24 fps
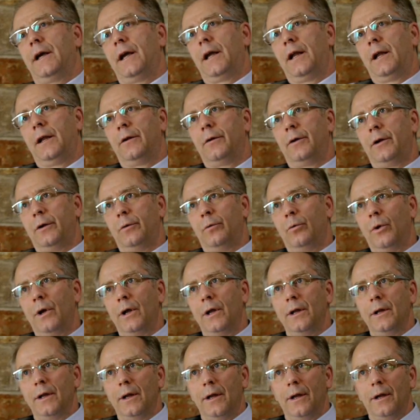He
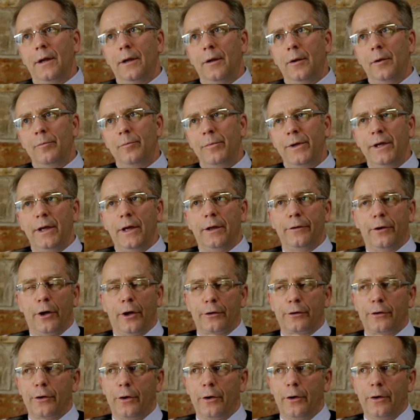will be a
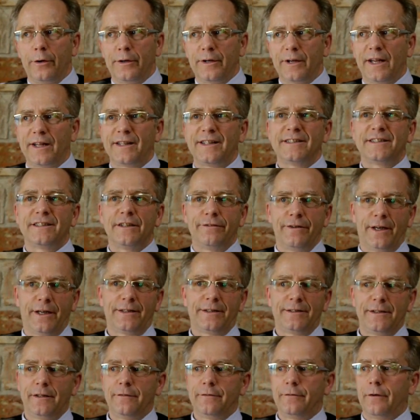doctor that is
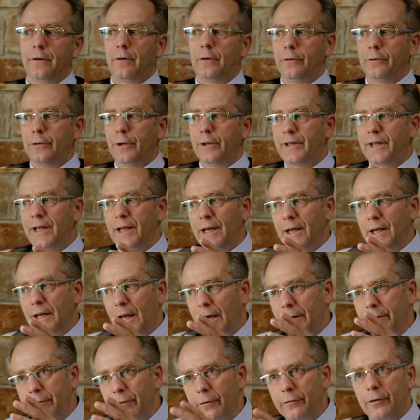effective on the daily
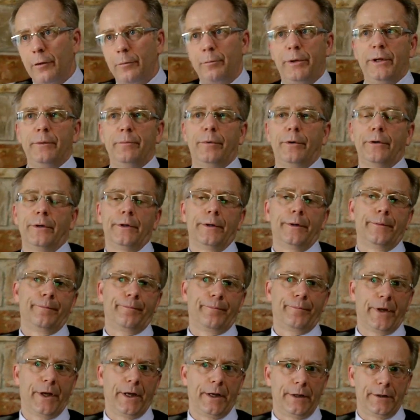life of the people.
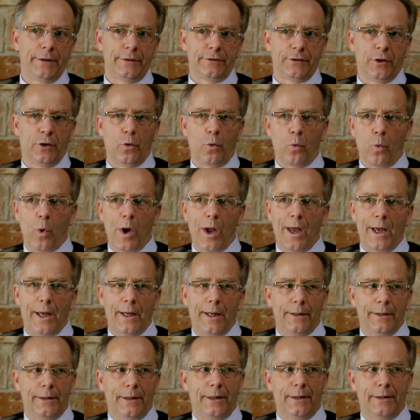So
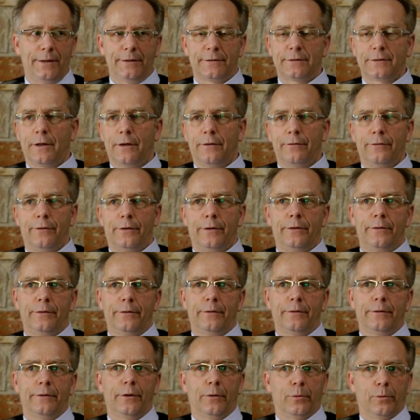when he
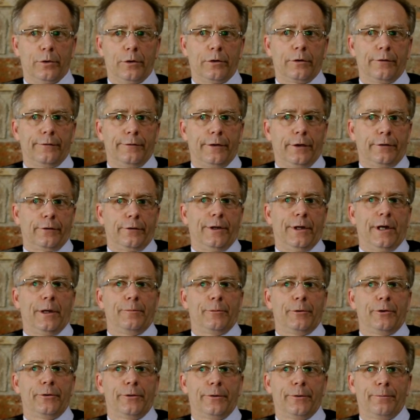discovered the work of Dr.
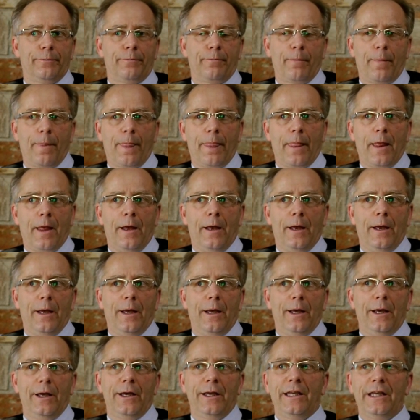Hammer,
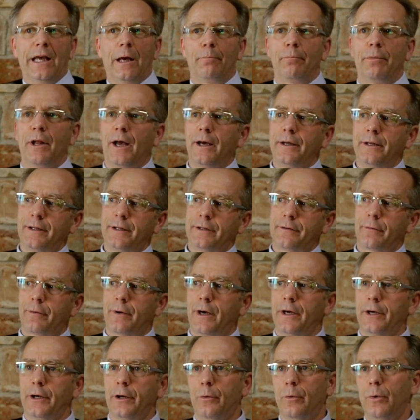he applied it
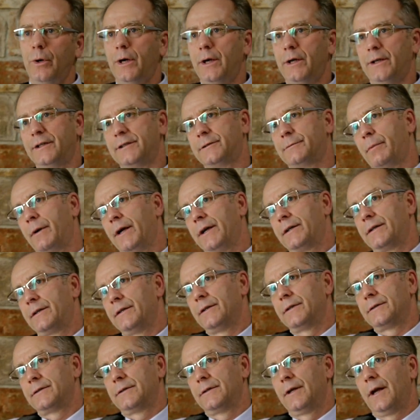right away in his
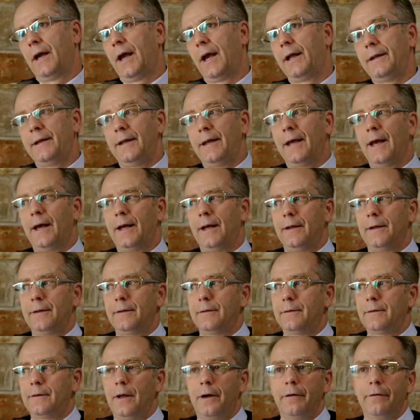practice, and he
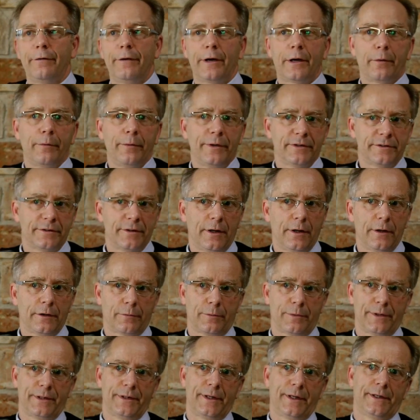had terrific results
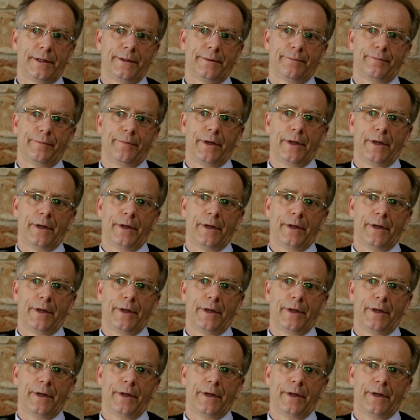with that.